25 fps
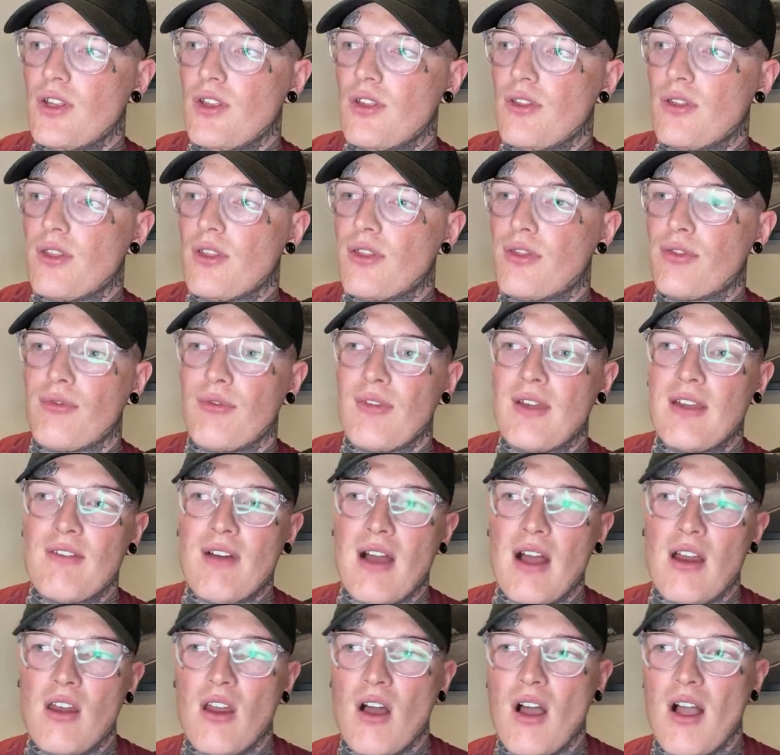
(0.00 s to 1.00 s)
the 3
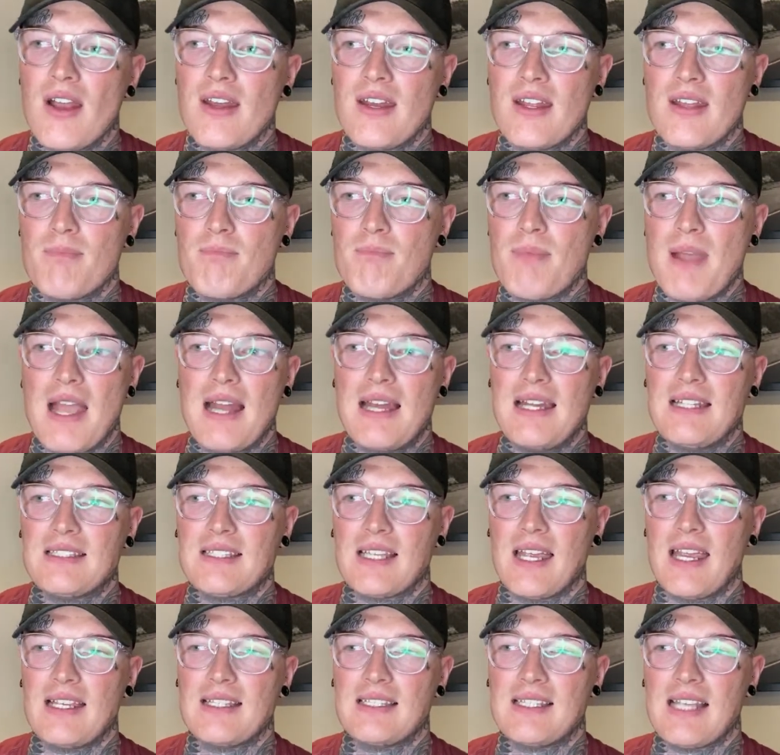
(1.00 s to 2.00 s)
round liner barely
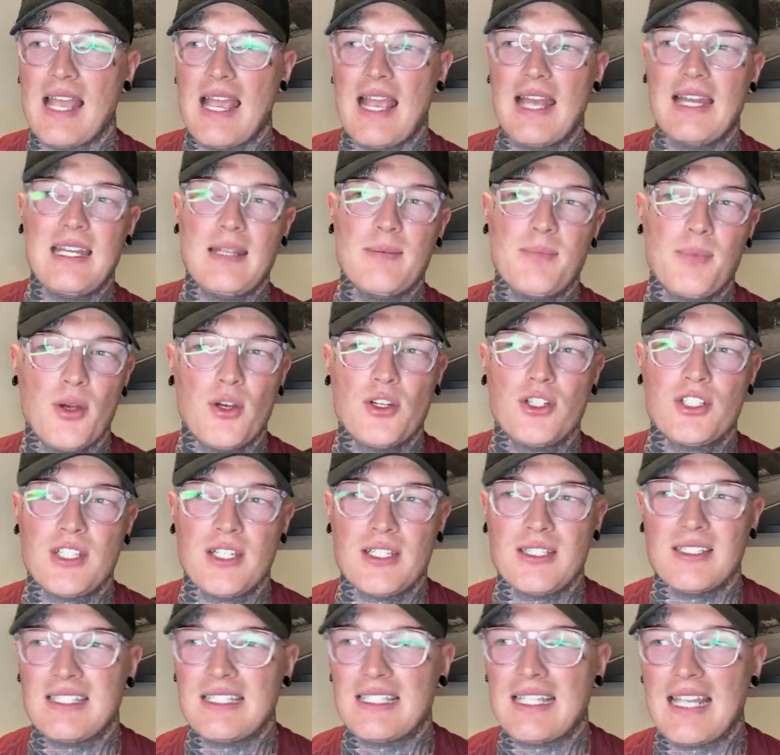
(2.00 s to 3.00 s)
takes any
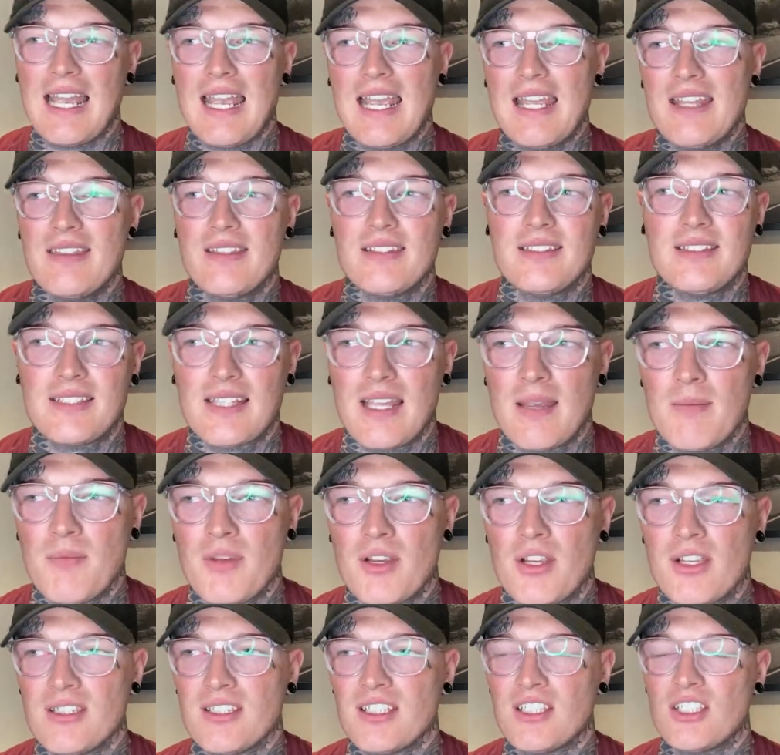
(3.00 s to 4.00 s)
pushing to get in the skin,
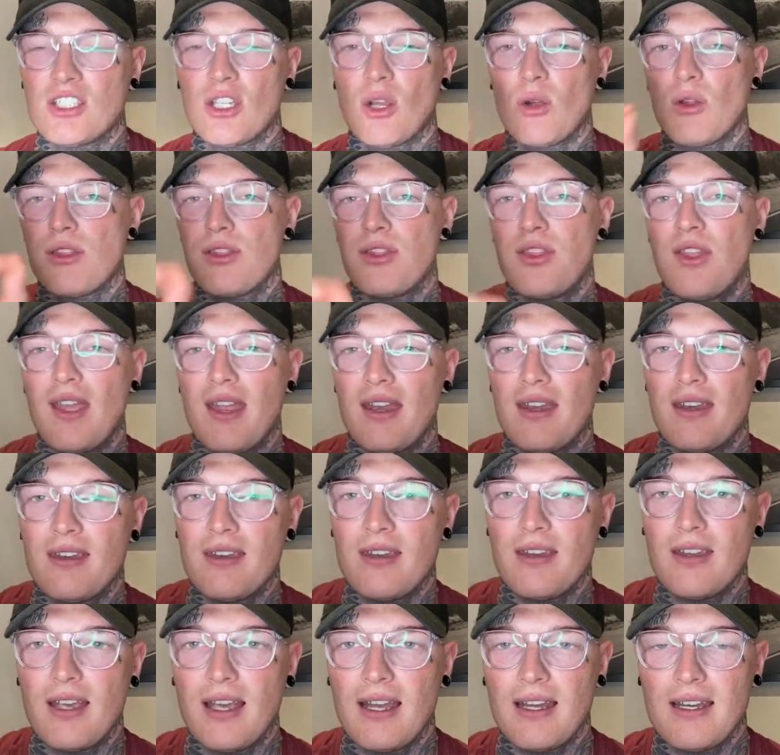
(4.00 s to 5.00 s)
because it's so
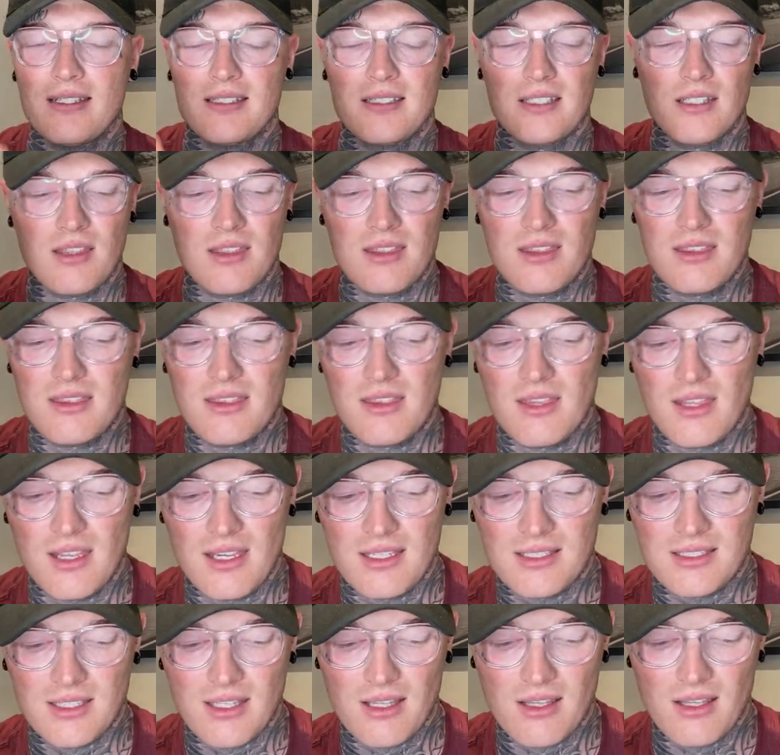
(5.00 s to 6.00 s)
thin and it's a
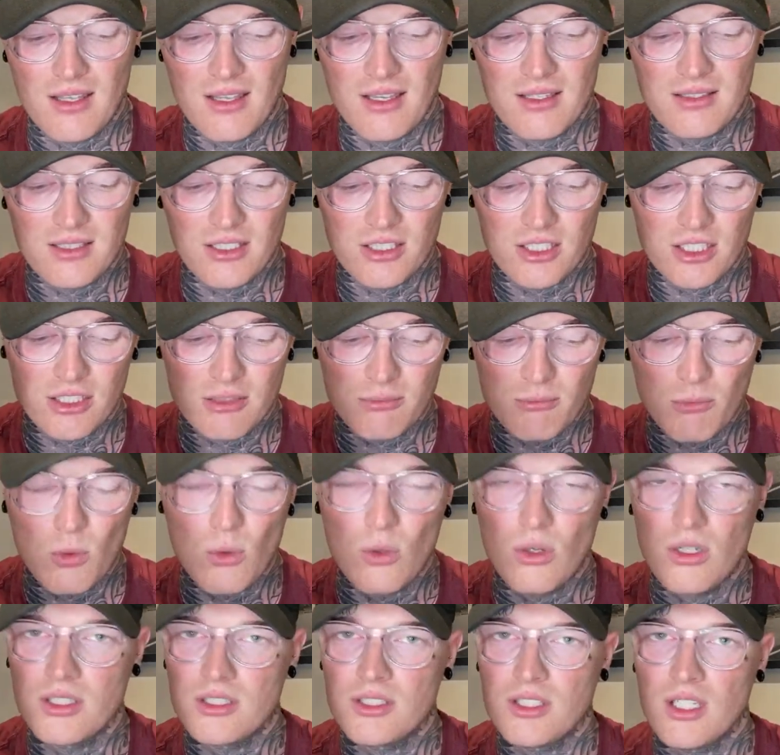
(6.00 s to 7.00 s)

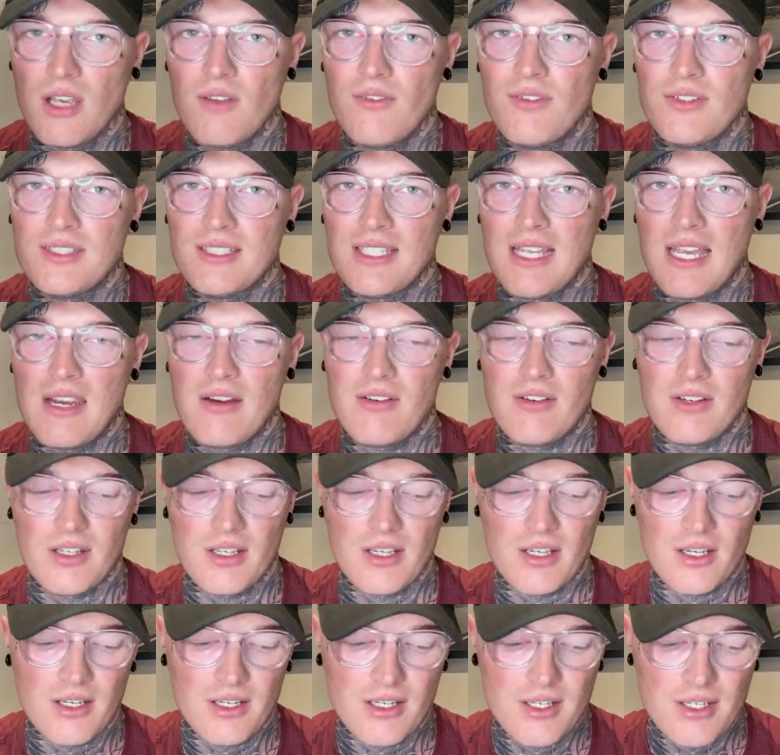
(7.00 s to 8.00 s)
smaller surface
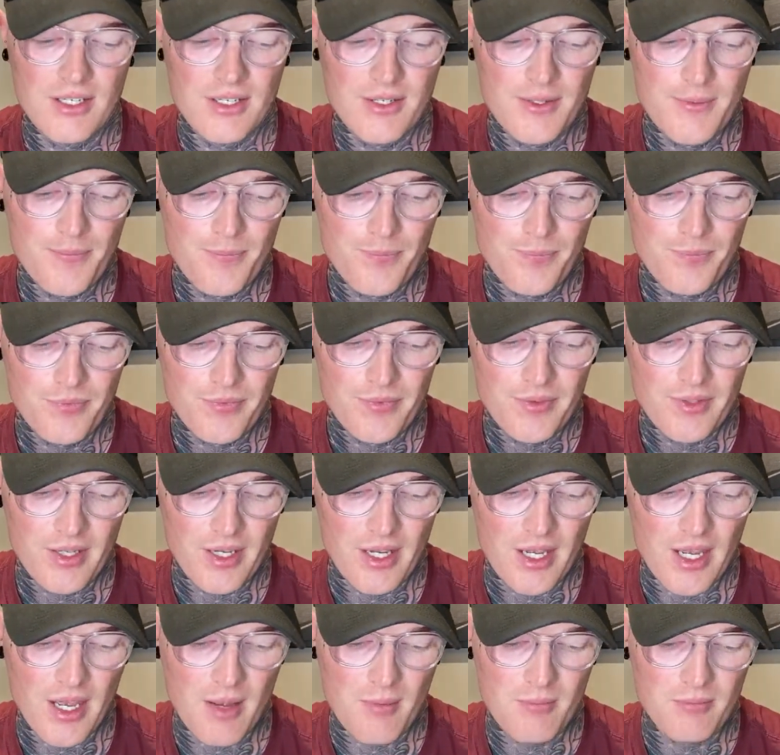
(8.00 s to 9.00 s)
area.
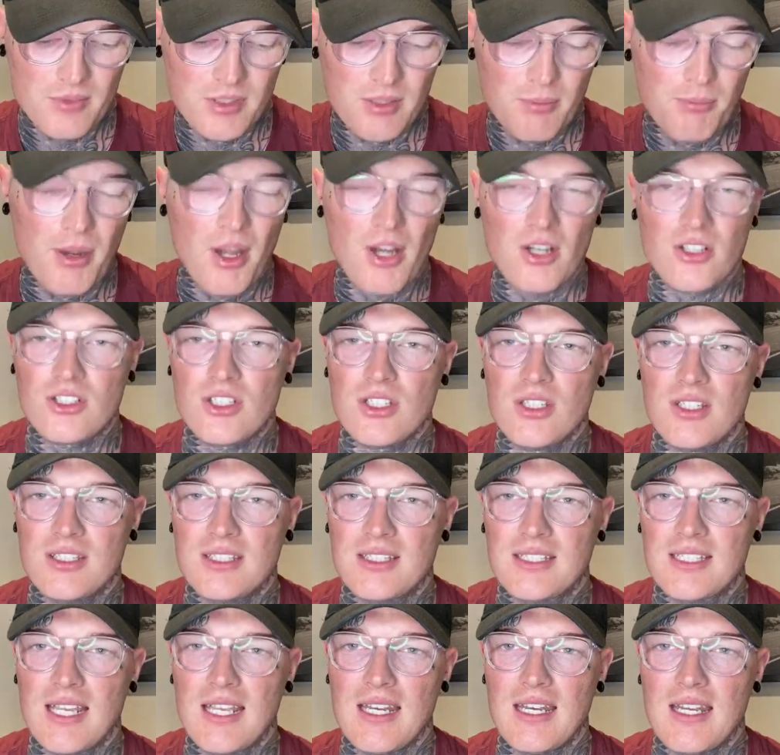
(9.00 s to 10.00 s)
to puncture the
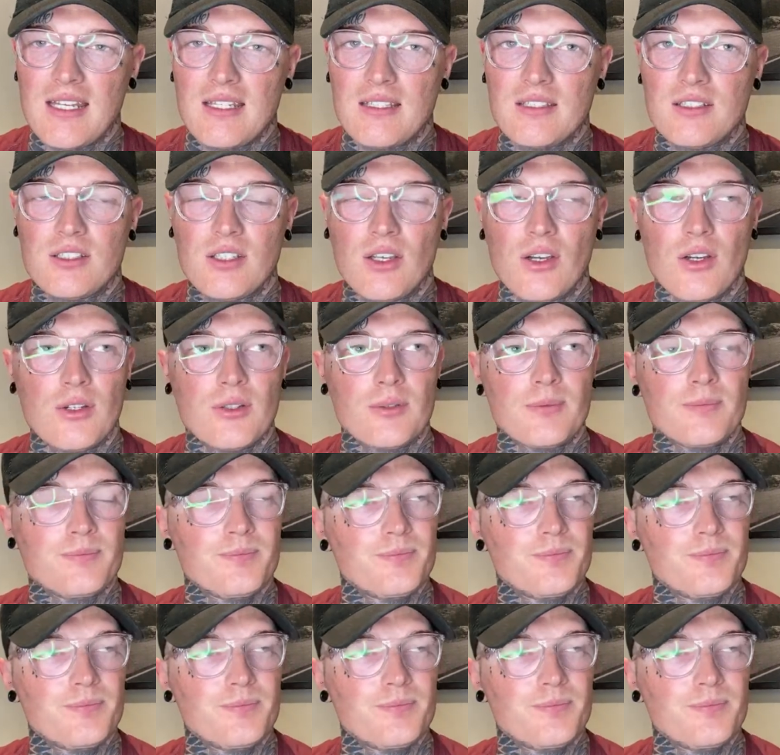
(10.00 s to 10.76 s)
skin in. So